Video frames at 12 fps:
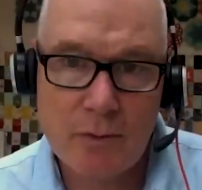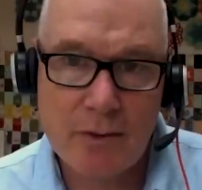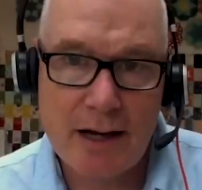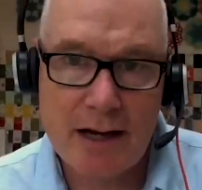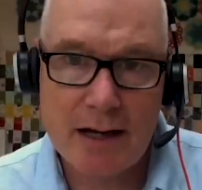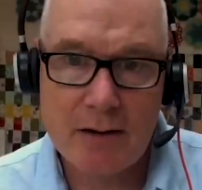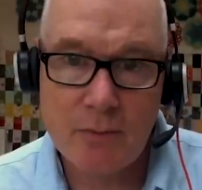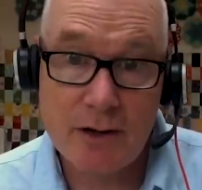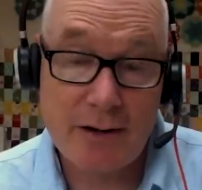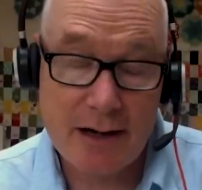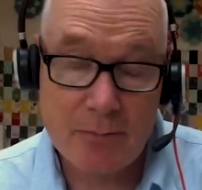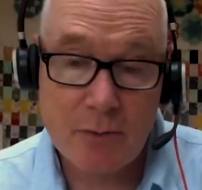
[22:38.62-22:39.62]
we were at
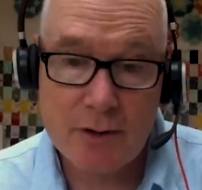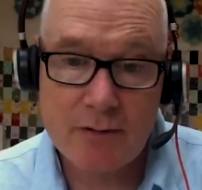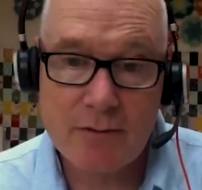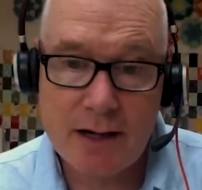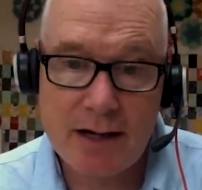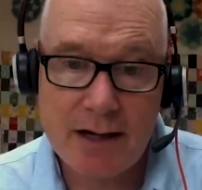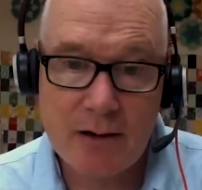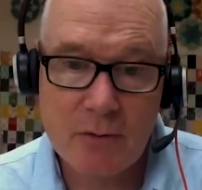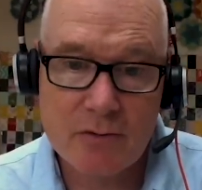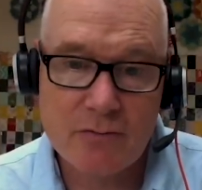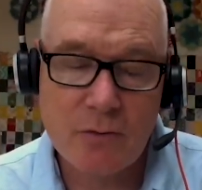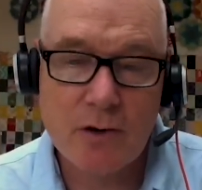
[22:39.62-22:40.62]
we are at a point right now
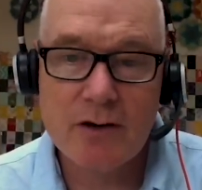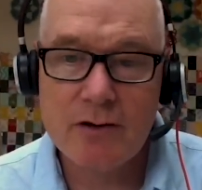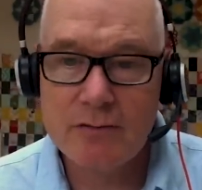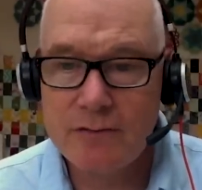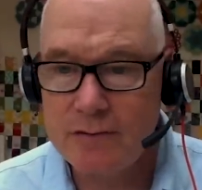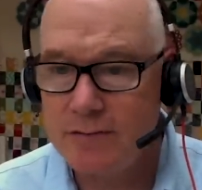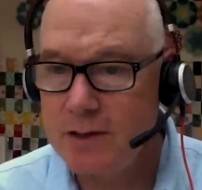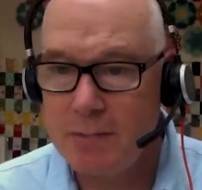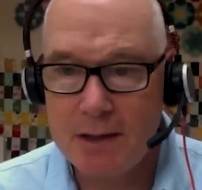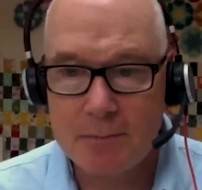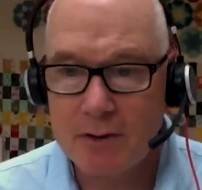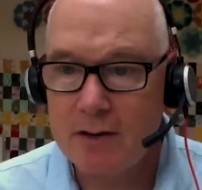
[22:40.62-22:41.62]
where 450
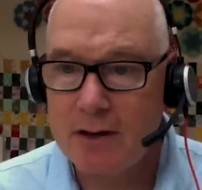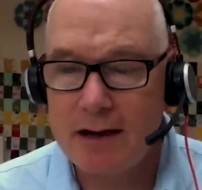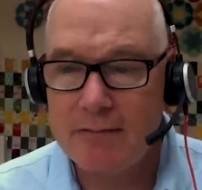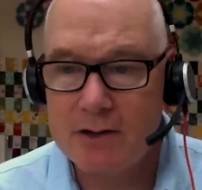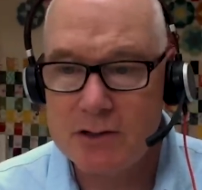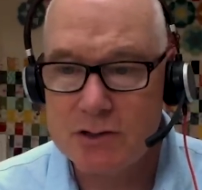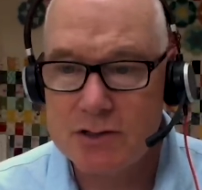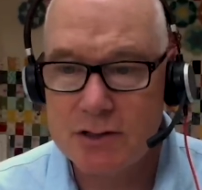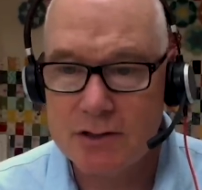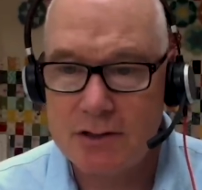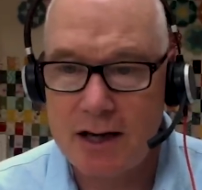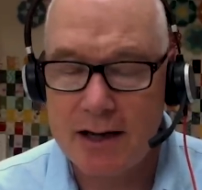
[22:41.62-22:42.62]
people on average are
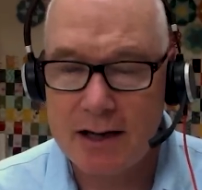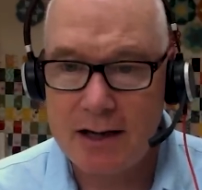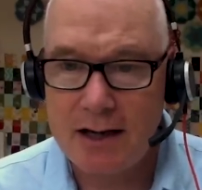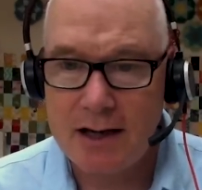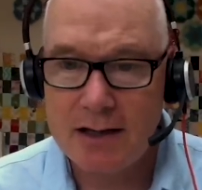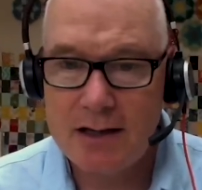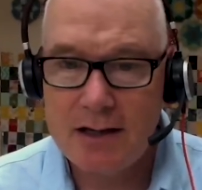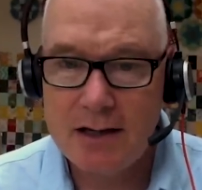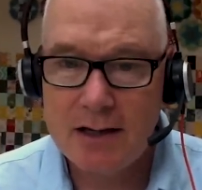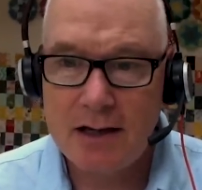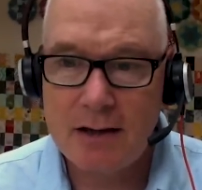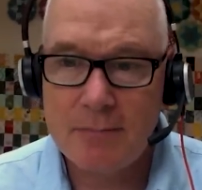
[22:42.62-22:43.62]
still dying a day.
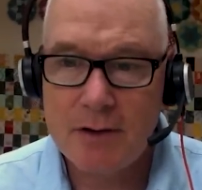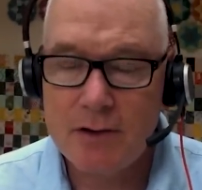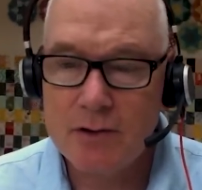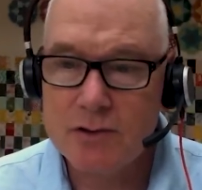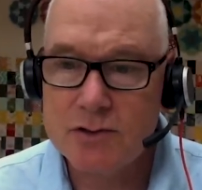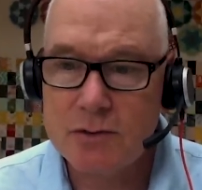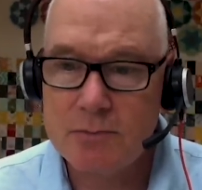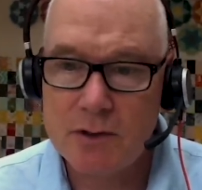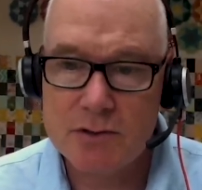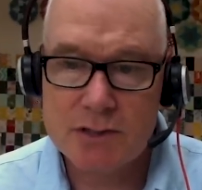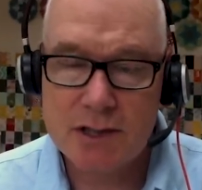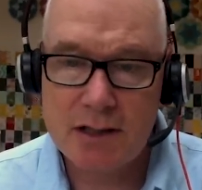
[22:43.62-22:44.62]
Um, those are
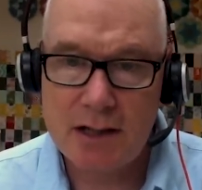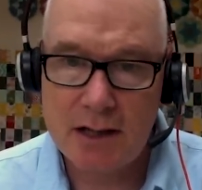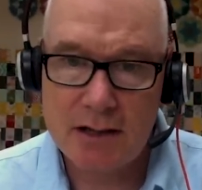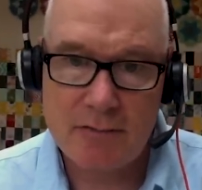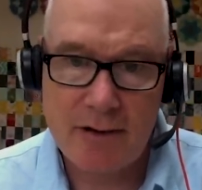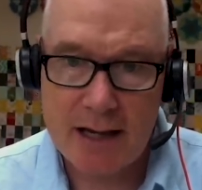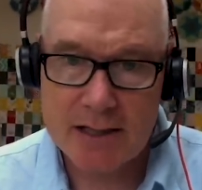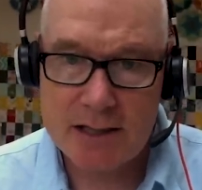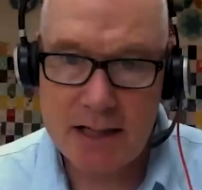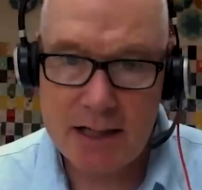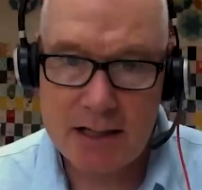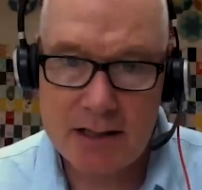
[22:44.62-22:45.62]
mostly the
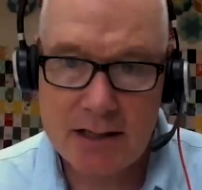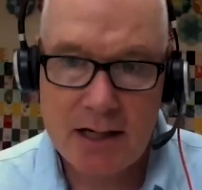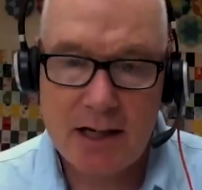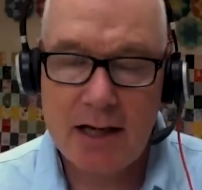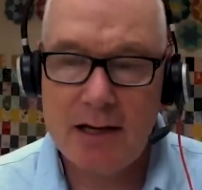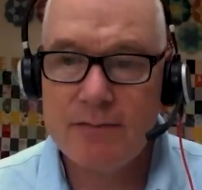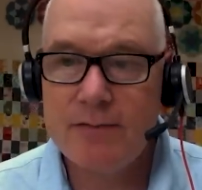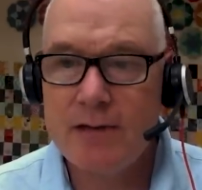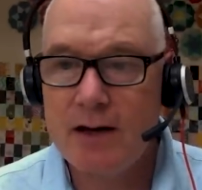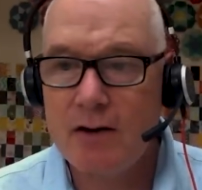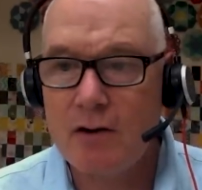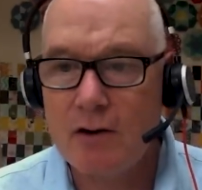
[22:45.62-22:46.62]
unvaccinated. If
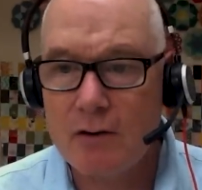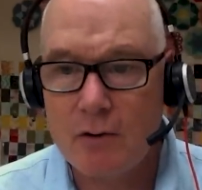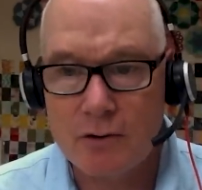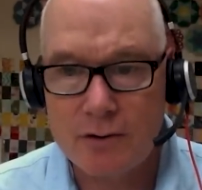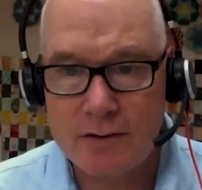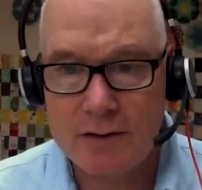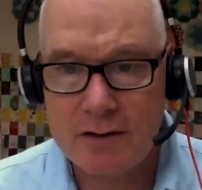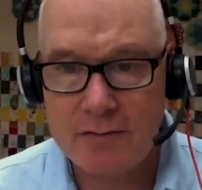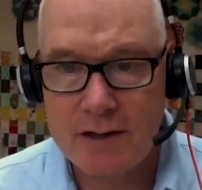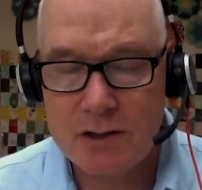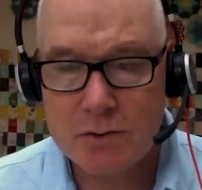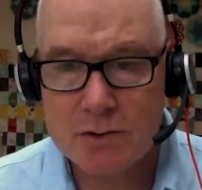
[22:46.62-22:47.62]
they are older
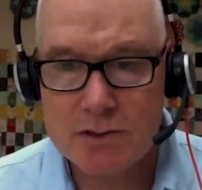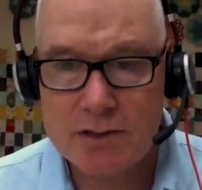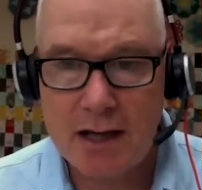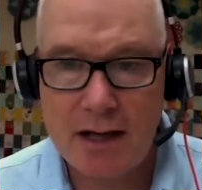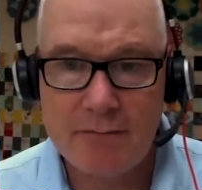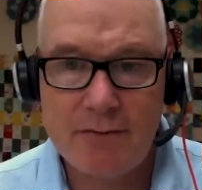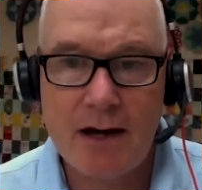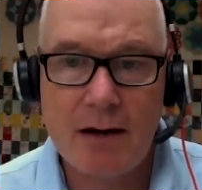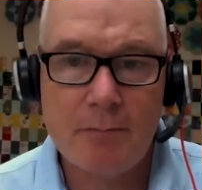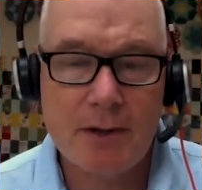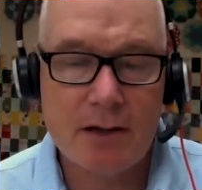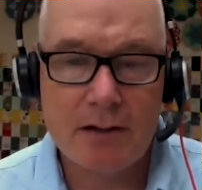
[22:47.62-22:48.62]
individuals, they have
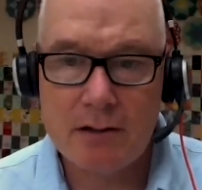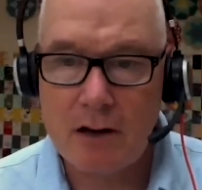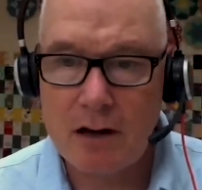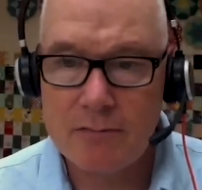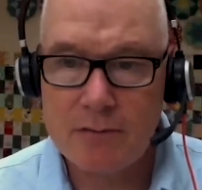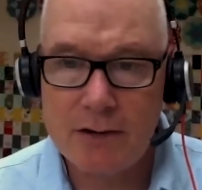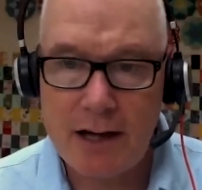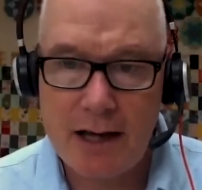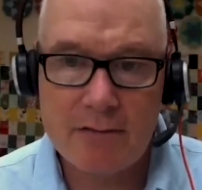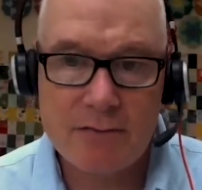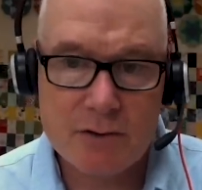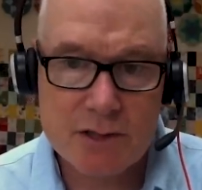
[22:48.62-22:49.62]
not been offered
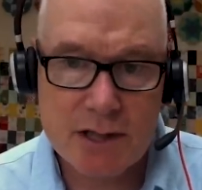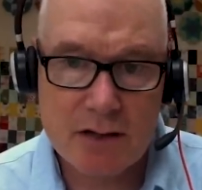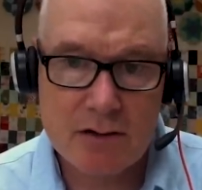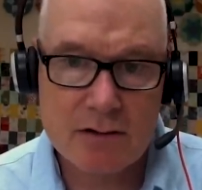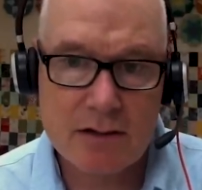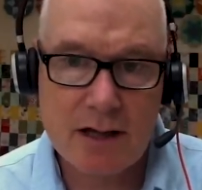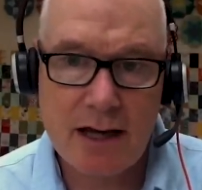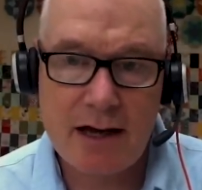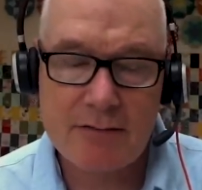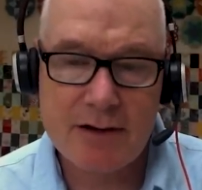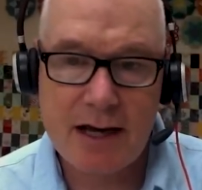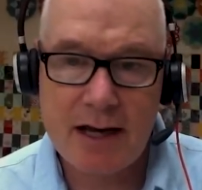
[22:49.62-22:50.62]
Evusheld. They
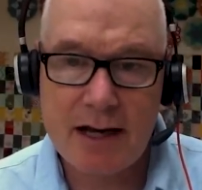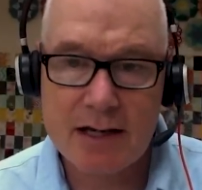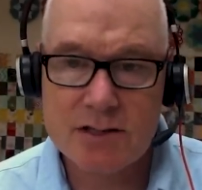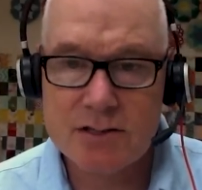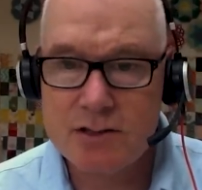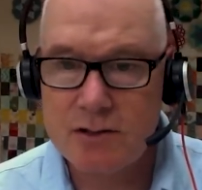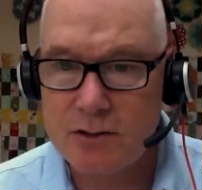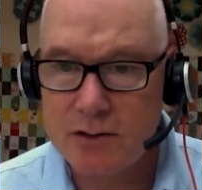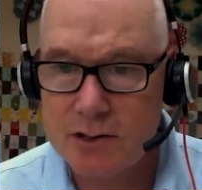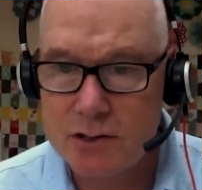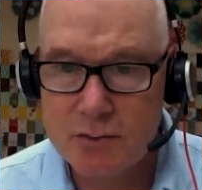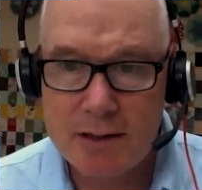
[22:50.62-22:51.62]
haven't had access to
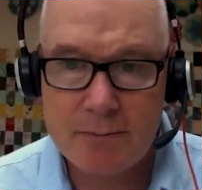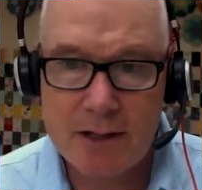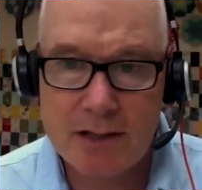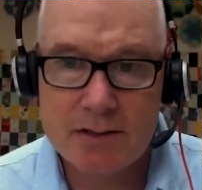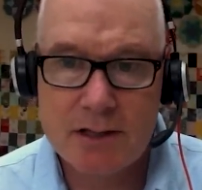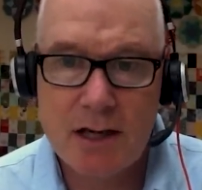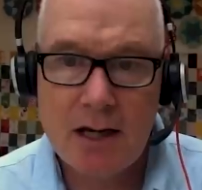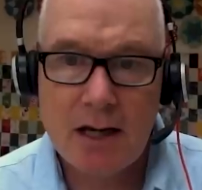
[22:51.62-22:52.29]
early treatment.